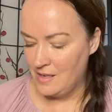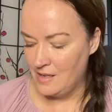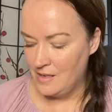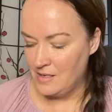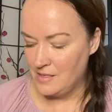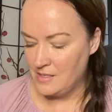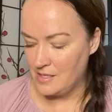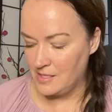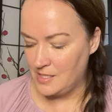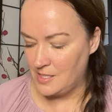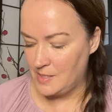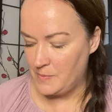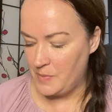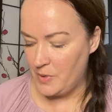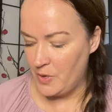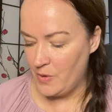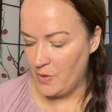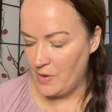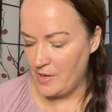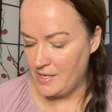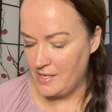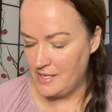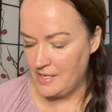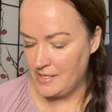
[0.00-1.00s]
Does
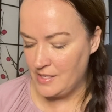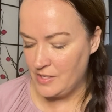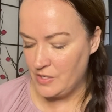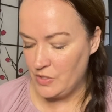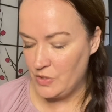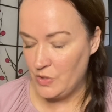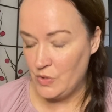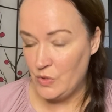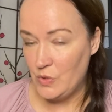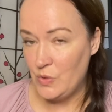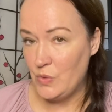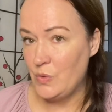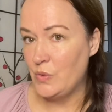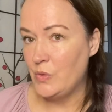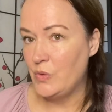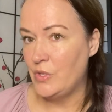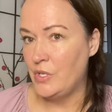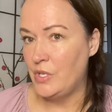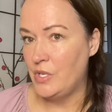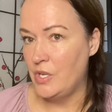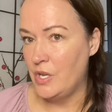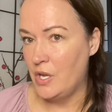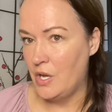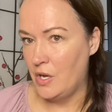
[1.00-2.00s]
spirit need to?
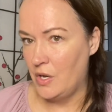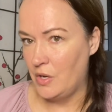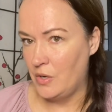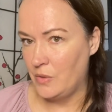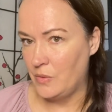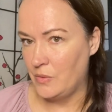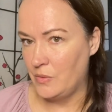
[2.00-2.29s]
No.